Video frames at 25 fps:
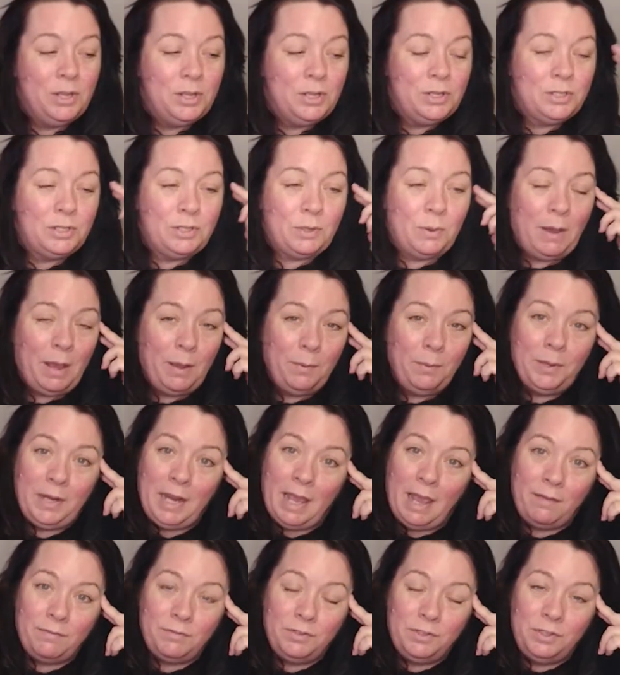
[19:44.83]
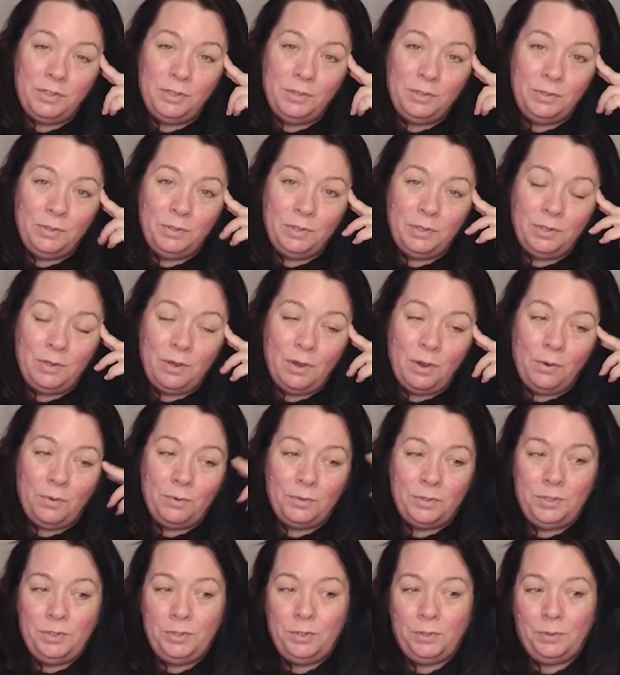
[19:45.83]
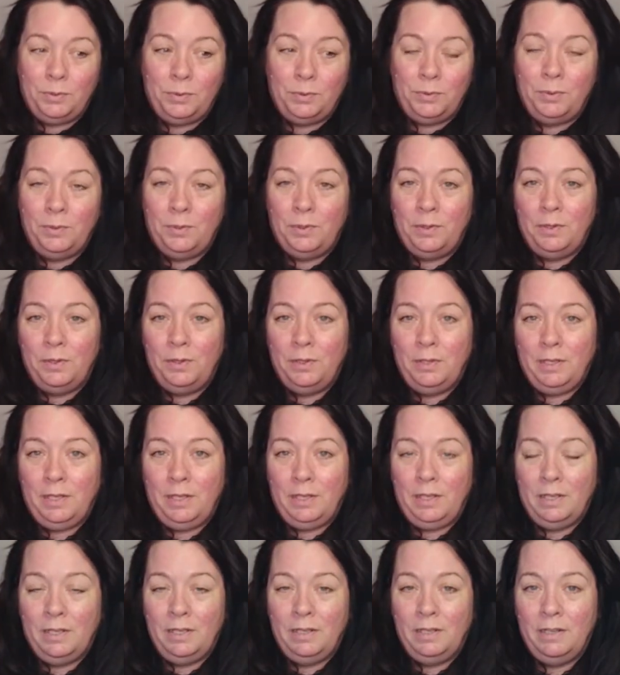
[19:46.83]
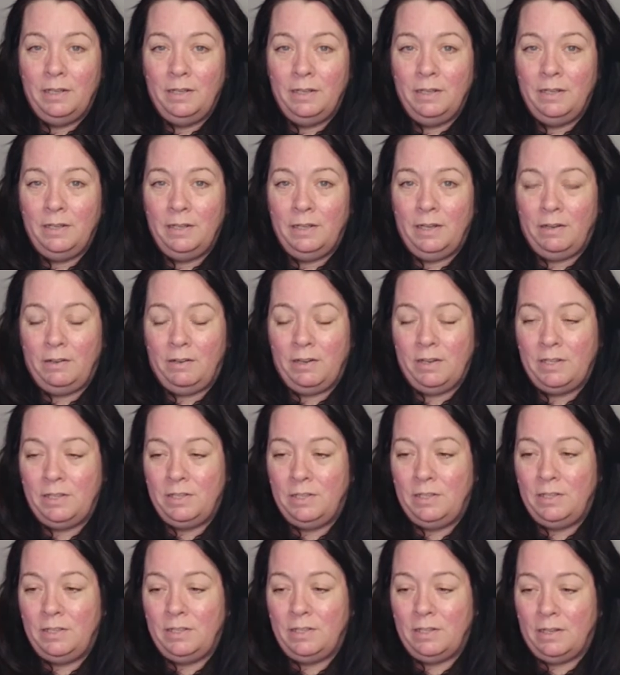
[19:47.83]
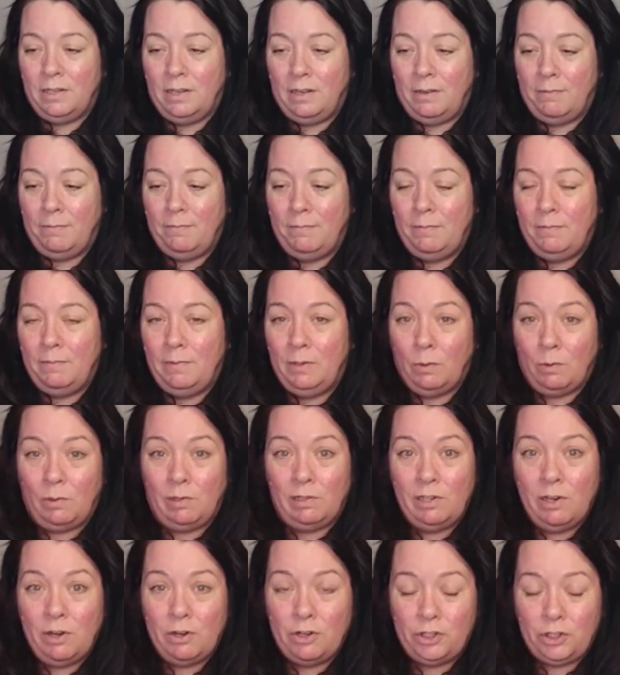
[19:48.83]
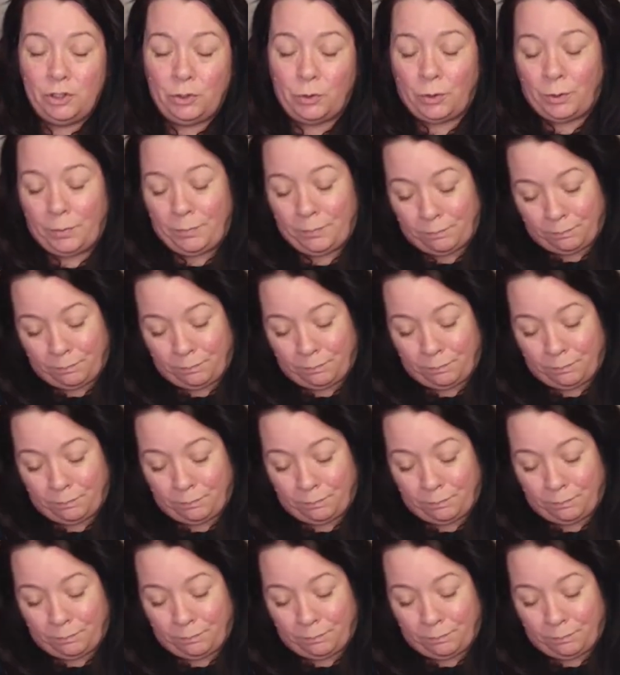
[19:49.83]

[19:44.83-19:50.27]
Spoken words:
So I would have to go to the nearest local yarn store